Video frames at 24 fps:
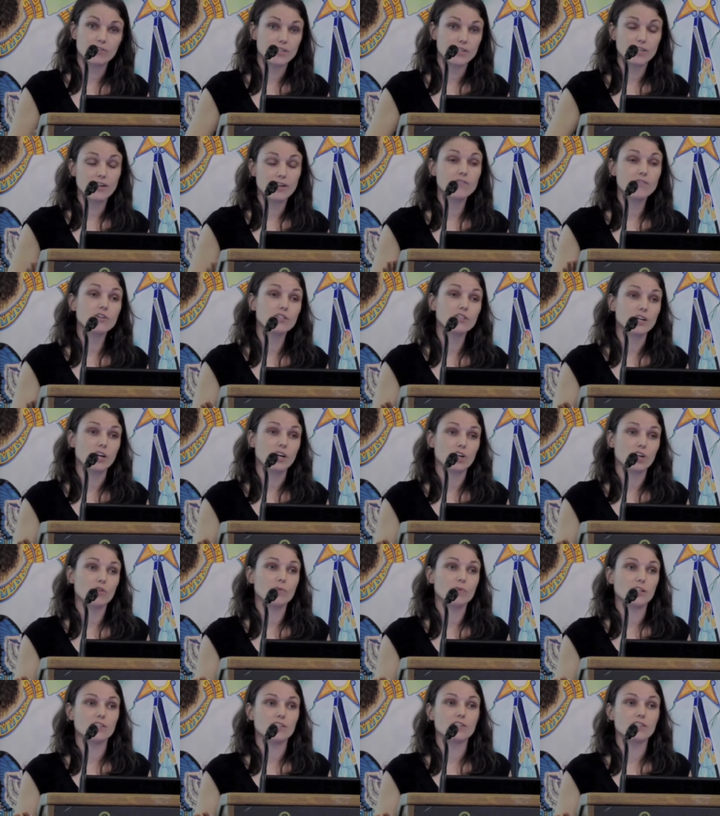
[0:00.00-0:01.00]
or to never talk
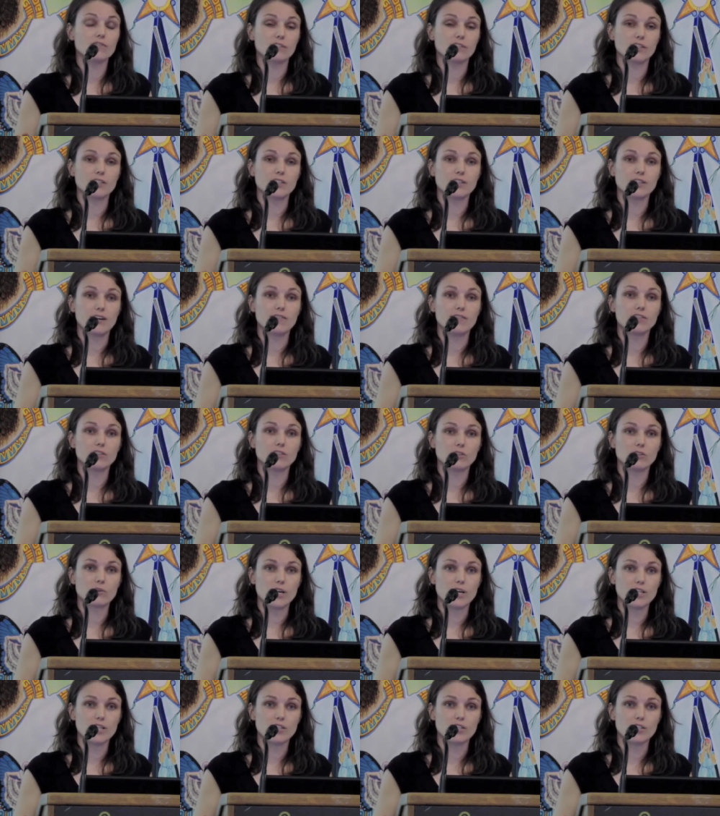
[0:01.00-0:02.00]
about this philosophical
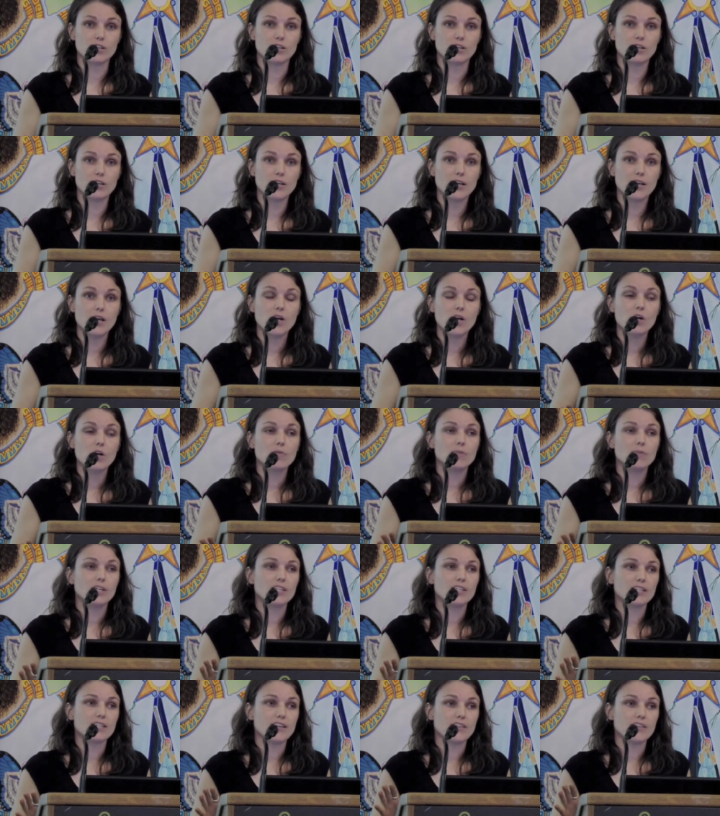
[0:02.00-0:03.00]
question,
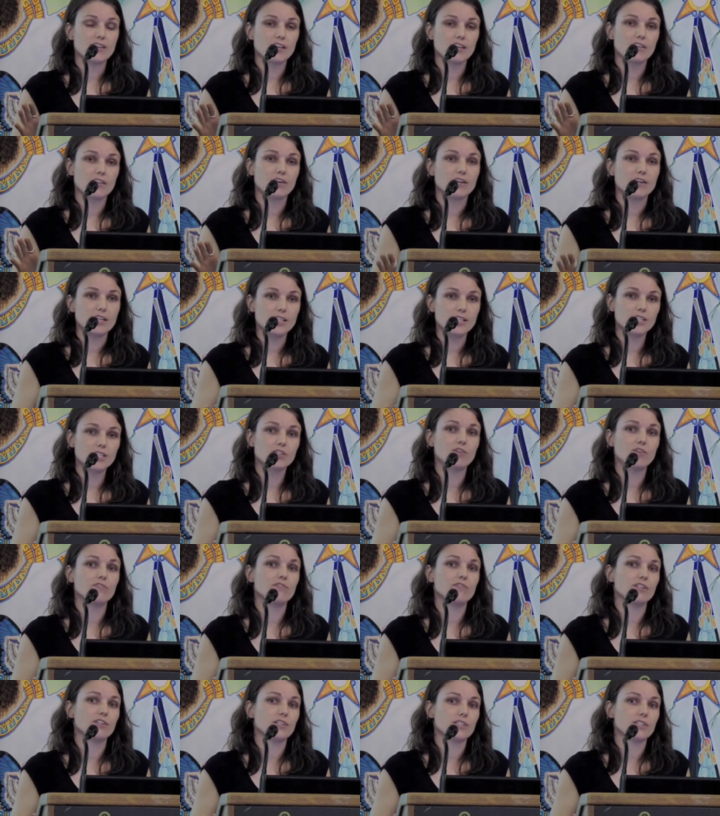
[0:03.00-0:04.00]
because I think there is no
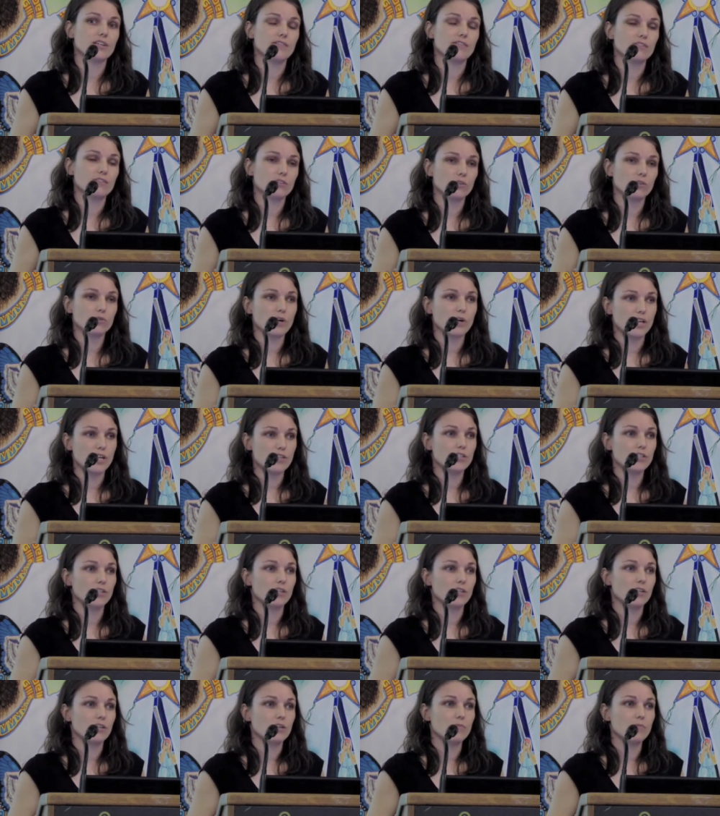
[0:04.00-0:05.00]
philosophical
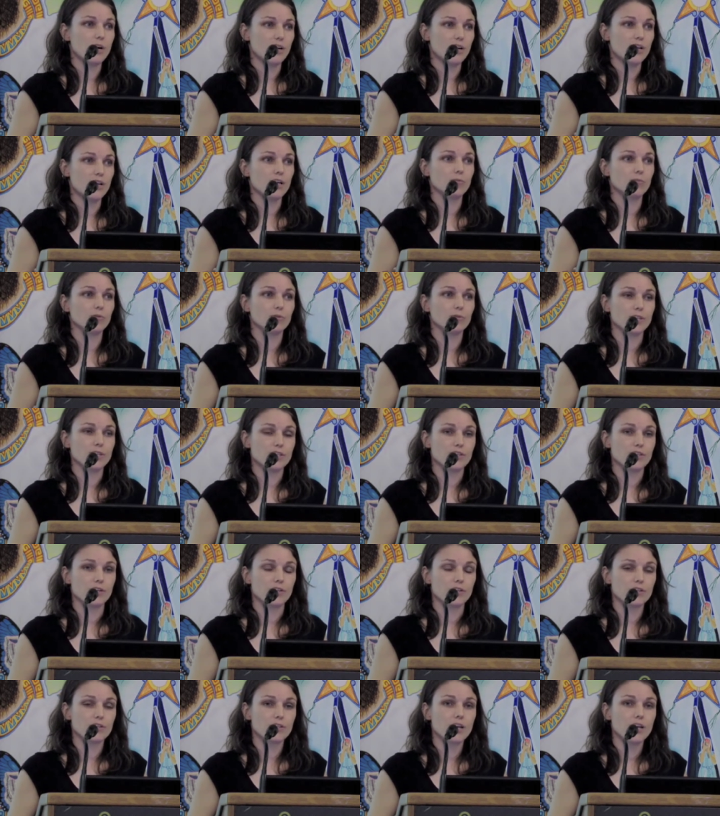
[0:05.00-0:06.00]
question about animal
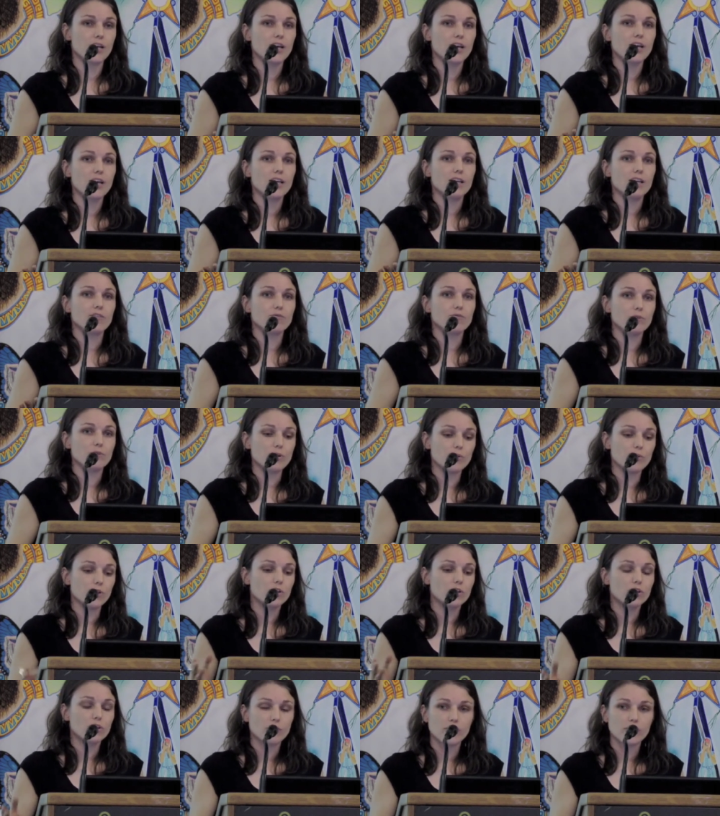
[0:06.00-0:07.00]
research. If we were
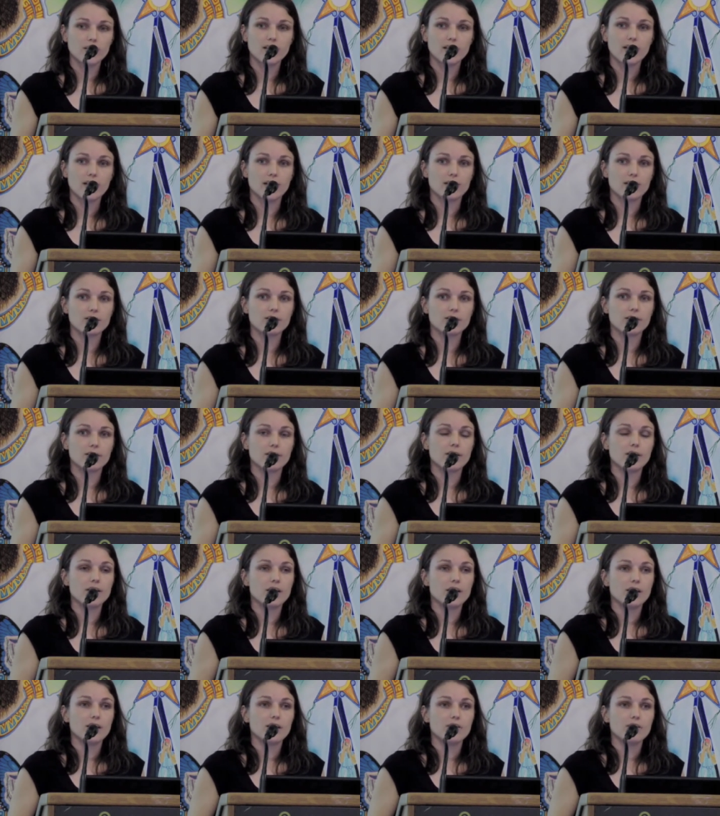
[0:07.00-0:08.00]
curing cancer,
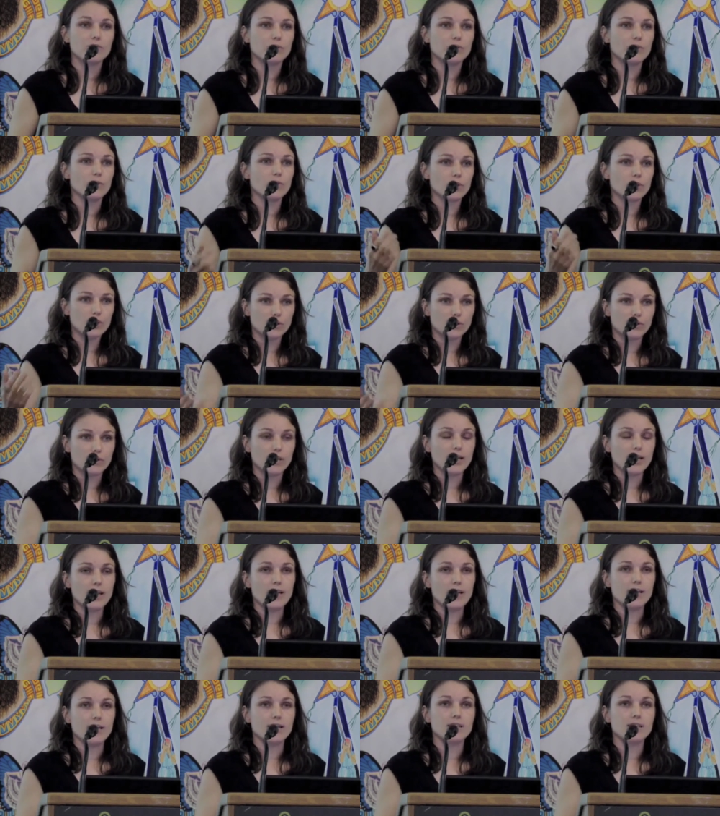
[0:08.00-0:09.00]
if we were curing
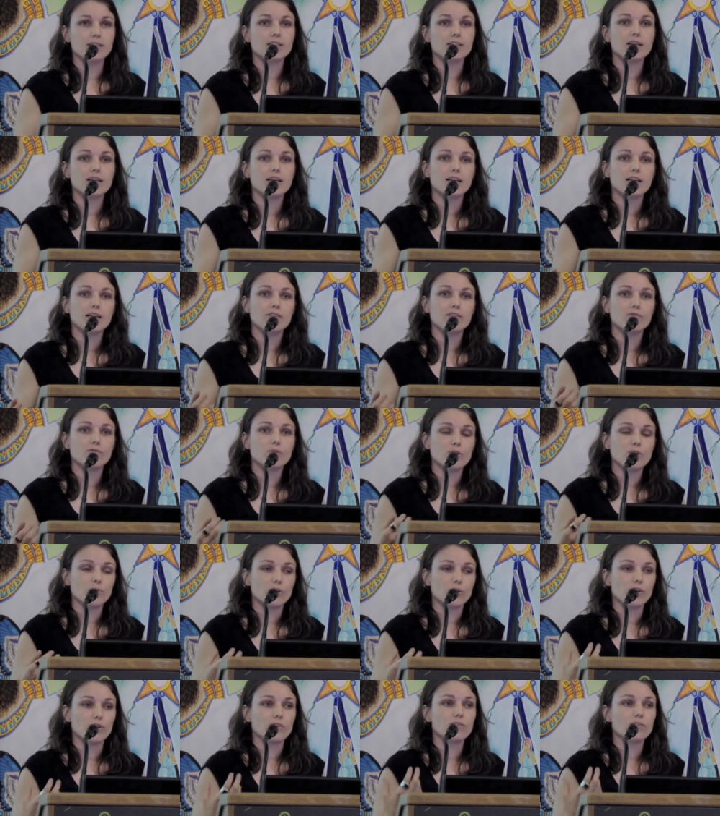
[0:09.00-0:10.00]
AIDS, if we
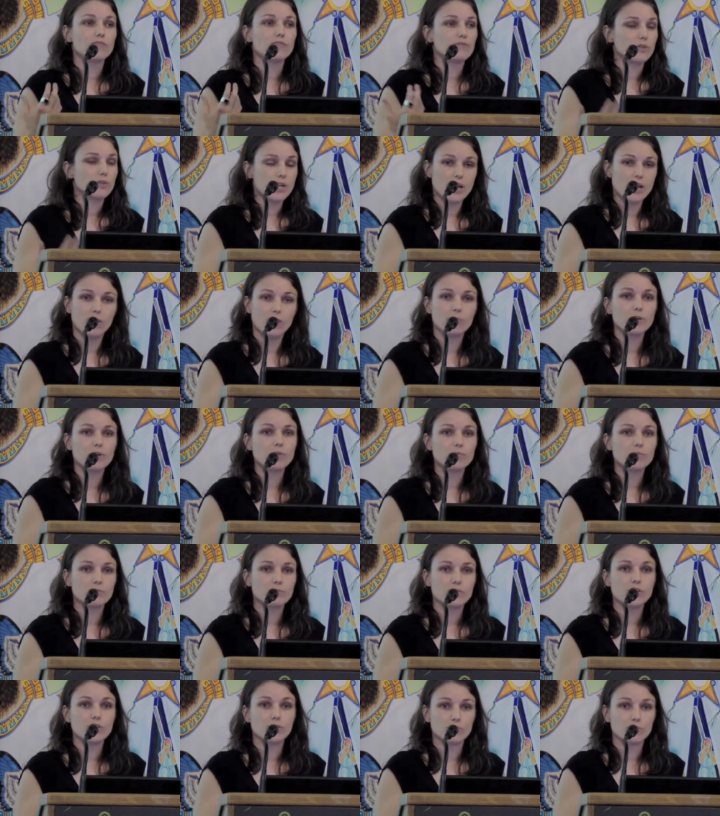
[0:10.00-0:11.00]
were helping
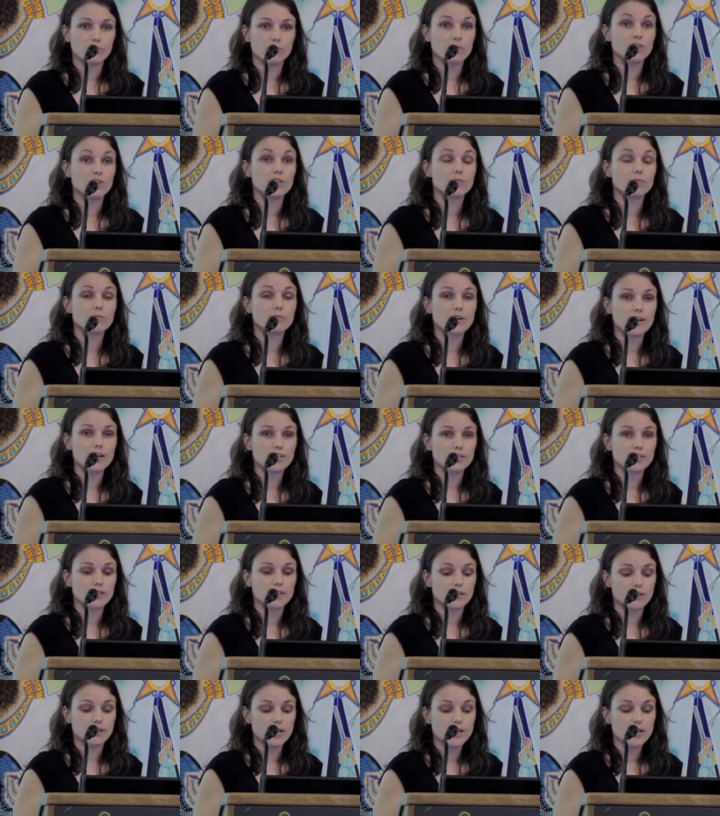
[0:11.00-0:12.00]
children with
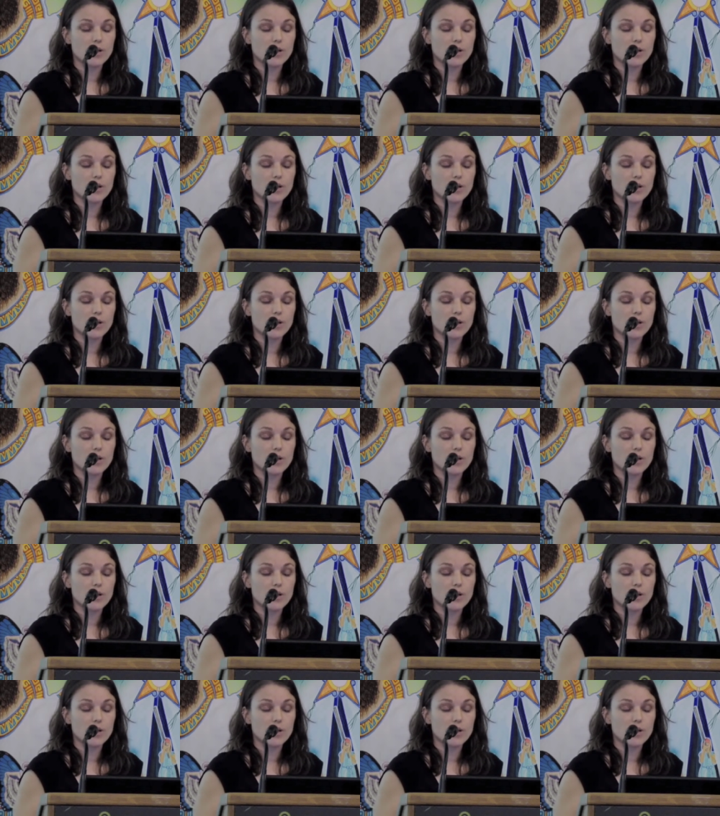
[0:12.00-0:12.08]
depression